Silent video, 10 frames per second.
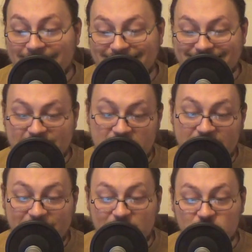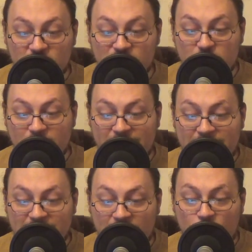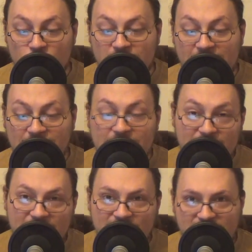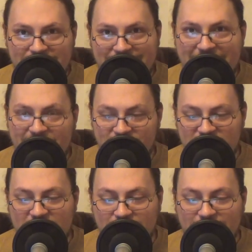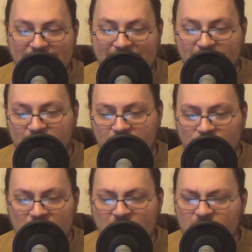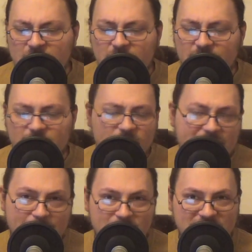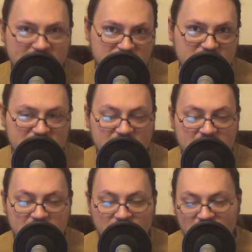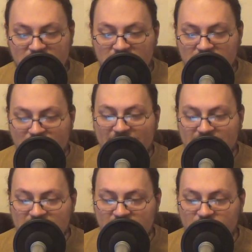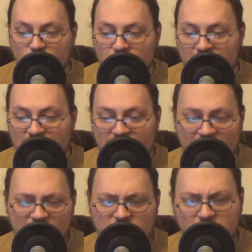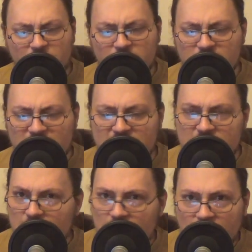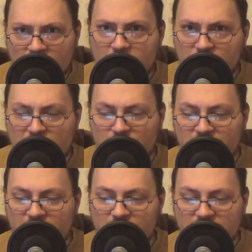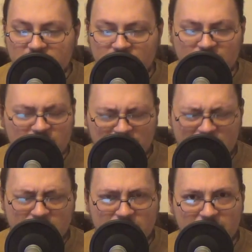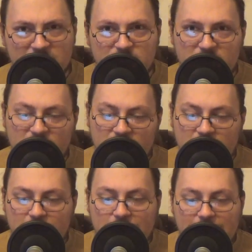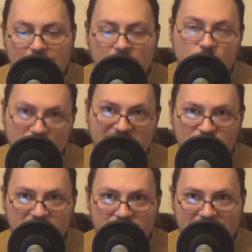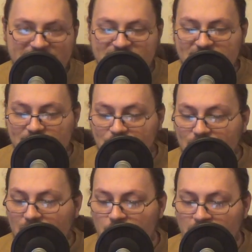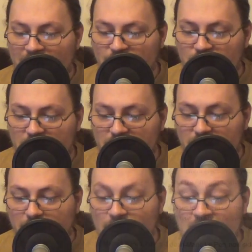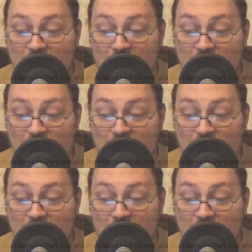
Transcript: and it's the official propaganda organ of the caviar left. Think of MSNBC, but in a magazine format. Huffington Post is, comparatively speaking, a right-wing magazine. Anyway, back to the article.